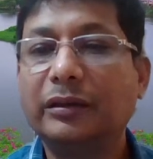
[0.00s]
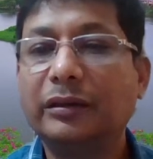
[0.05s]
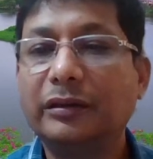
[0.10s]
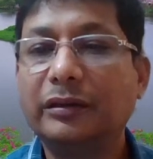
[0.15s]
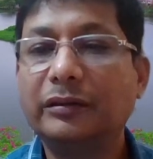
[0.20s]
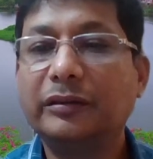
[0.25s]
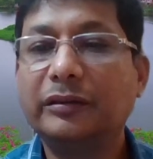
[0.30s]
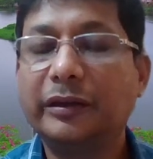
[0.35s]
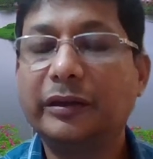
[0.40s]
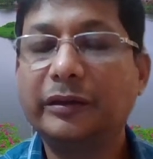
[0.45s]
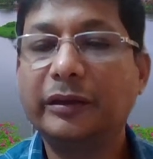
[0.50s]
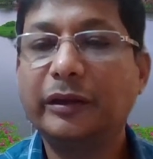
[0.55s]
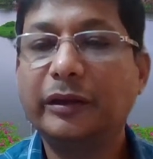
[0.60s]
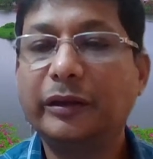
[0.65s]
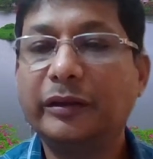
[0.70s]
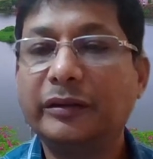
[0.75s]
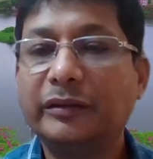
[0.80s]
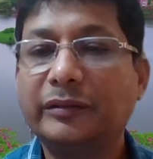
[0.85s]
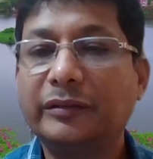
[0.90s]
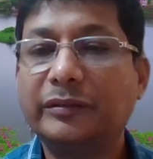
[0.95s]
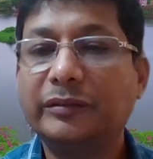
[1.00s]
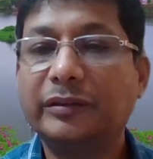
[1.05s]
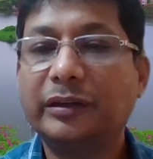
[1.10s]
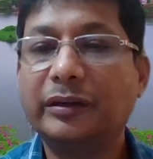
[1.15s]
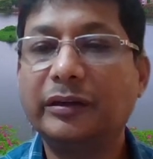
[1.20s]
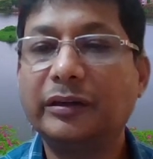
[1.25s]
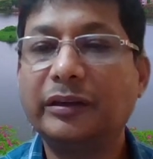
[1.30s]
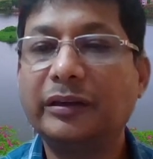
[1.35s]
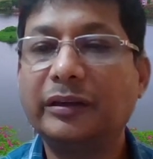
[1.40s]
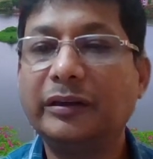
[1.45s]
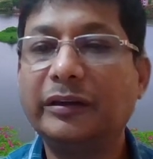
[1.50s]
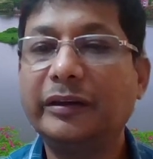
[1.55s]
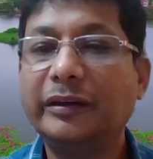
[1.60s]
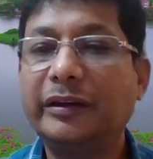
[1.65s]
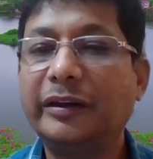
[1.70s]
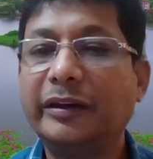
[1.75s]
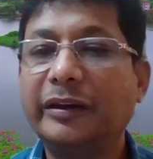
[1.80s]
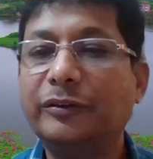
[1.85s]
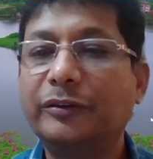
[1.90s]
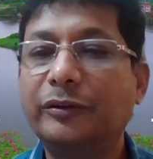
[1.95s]
he is writing again, sir, in
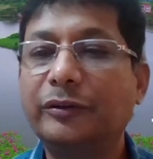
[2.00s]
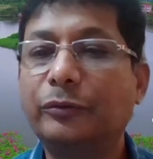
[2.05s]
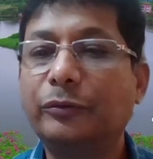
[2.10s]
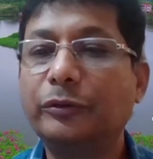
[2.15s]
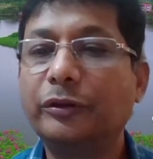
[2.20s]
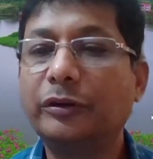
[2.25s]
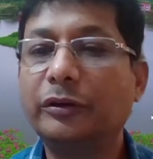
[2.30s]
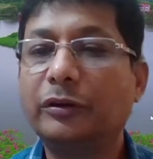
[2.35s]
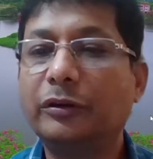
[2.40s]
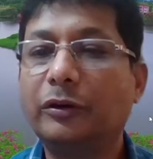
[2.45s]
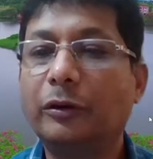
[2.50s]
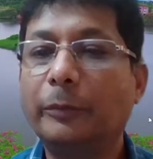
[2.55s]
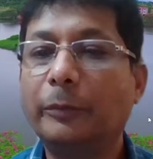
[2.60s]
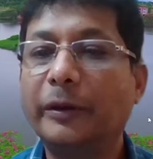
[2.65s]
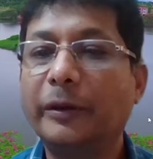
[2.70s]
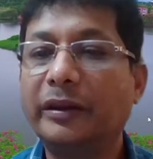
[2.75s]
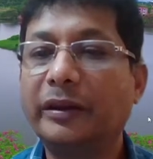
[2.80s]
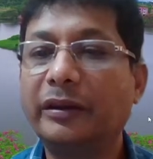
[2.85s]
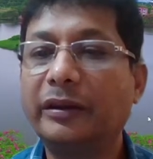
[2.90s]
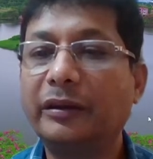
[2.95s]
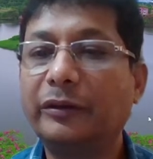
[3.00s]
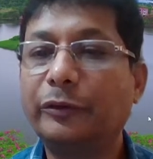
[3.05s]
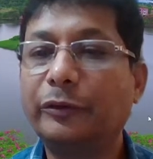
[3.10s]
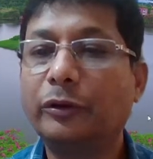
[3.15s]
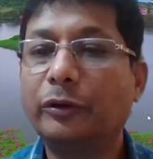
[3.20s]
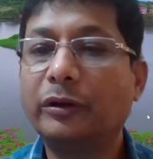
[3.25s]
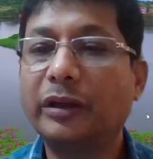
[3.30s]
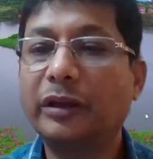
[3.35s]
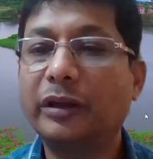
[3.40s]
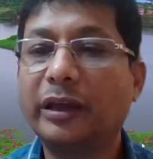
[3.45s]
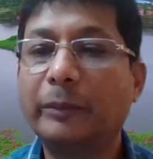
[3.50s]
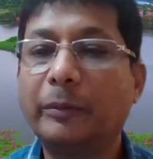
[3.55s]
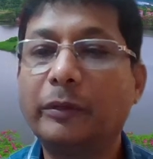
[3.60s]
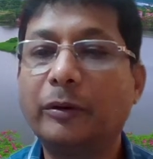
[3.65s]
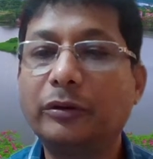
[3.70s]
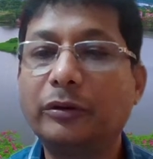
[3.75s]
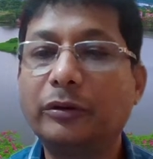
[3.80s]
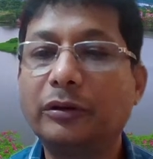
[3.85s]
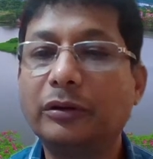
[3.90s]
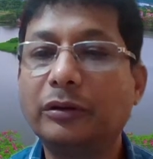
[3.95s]
regression, we often talk
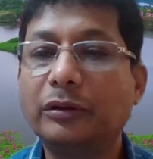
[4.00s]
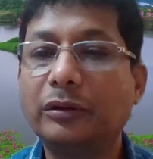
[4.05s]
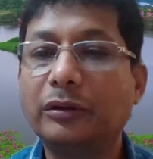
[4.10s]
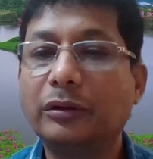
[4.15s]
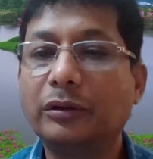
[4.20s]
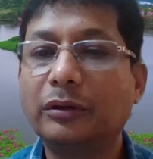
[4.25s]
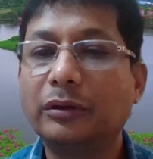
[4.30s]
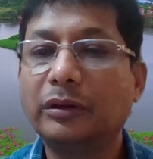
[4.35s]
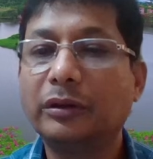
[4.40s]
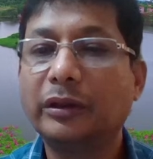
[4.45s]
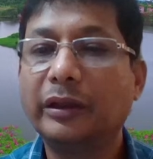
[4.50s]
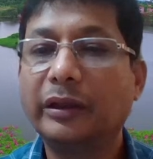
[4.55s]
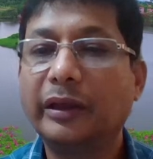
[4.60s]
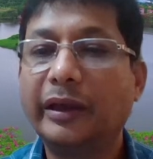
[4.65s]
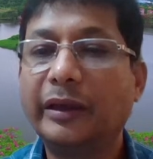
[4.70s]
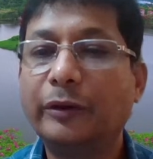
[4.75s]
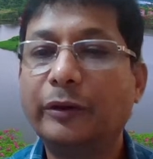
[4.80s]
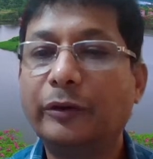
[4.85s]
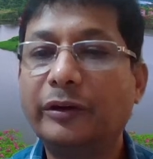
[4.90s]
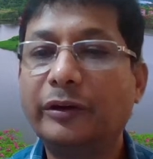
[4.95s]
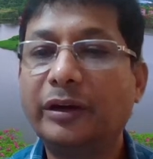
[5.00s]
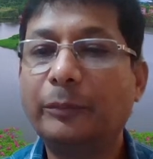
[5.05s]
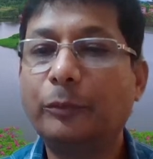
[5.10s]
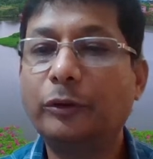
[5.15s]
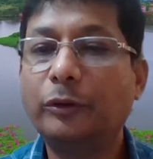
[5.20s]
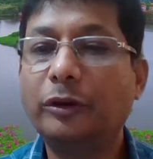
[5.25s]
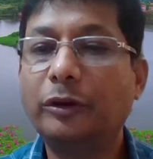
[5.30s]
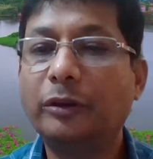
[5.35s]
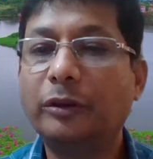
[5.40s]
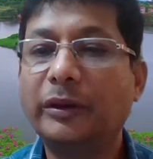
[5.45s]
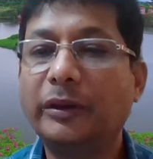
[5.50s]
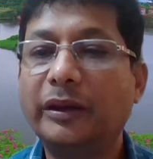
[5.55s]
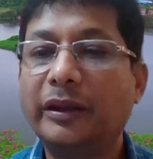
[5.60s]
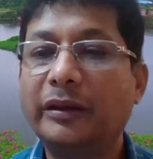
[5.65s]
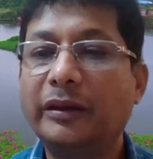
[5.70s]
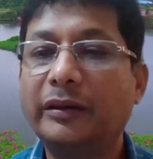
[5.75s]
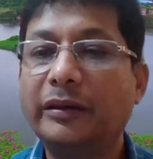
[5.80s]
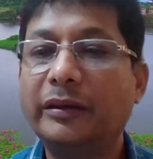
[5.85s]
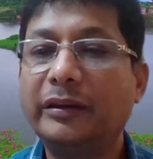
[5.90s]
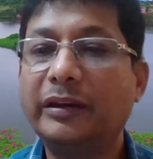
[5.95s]
about n order polynomial
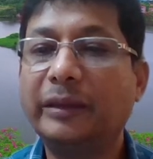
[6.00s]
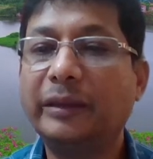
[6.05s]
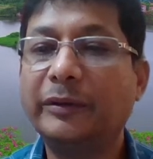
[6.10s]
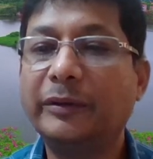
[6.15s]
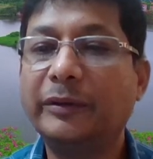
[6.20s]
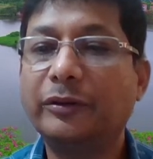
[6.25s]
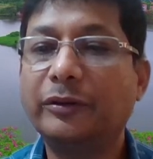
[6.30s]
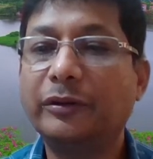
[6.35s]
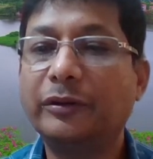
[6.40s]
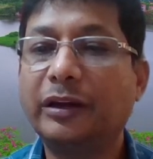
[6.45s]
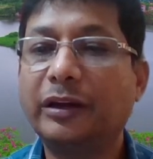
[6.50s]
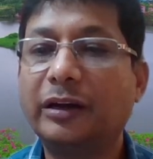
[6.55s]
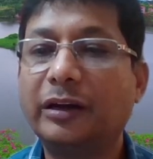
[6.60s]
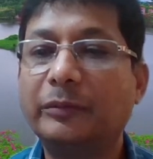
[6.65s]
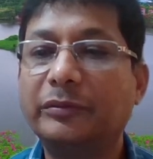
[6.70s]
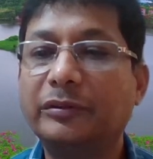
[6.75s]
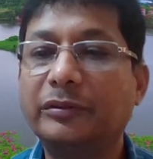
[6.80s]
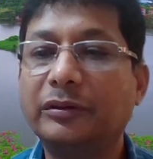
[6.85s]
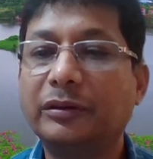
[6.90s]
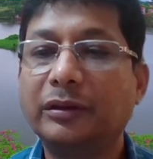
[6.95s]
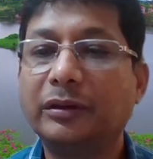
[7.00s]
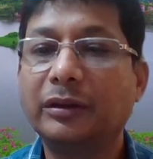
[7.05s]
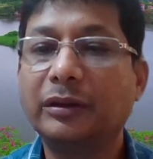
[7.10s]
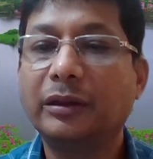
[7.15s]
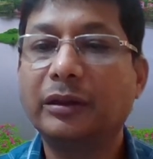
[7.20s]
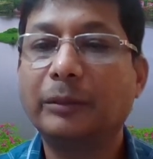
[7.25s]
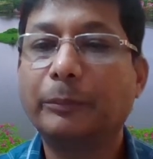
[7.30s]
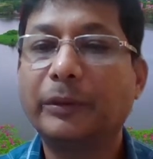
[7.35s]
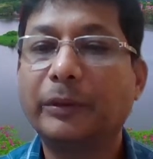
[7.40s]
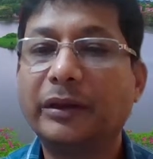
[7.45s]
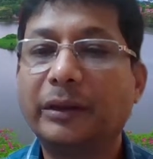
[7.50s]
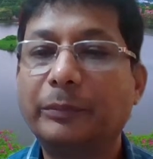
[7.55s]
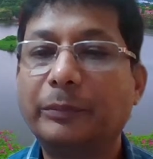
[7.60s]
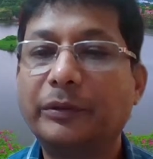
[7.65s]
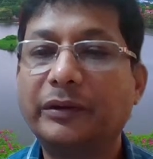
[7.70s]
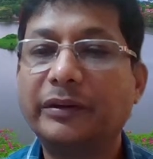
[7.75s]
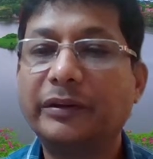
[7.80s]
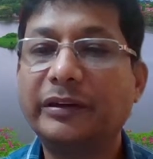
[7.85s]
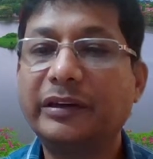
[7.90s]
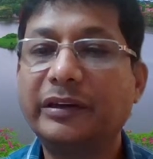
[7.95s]
and d-dimension curves. But
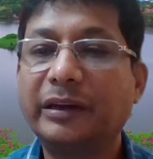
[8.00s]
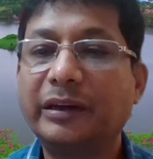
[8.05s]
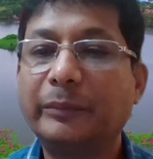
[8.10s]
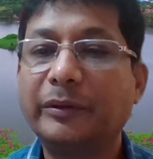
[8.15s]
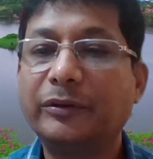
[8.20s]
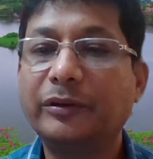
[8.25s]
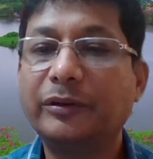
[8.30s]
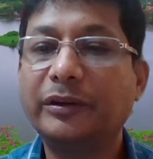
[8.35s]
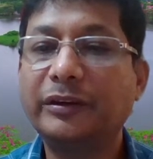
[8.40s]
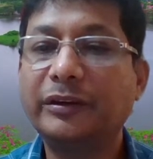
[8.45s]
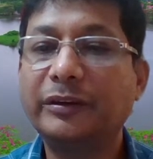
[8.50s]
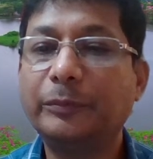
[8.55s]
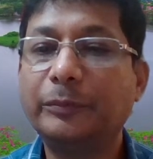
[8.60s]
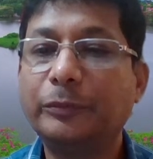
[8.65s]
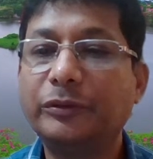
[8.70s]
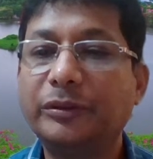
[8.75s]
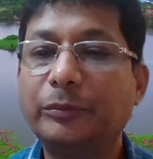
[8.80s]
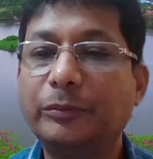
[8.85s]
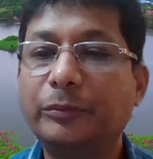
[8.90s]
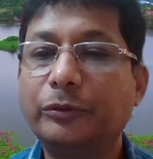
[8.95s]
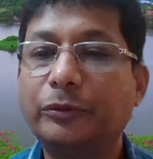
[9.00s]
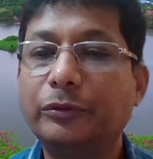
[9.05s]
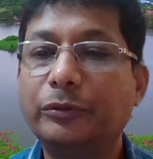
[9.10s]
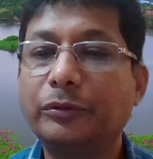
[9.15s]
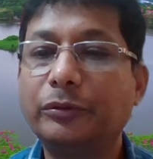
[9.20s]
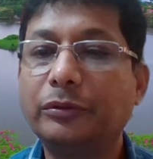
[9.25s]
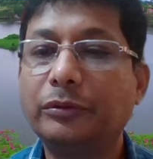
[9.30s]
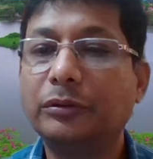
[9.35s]
after 3 dimension, it is possible to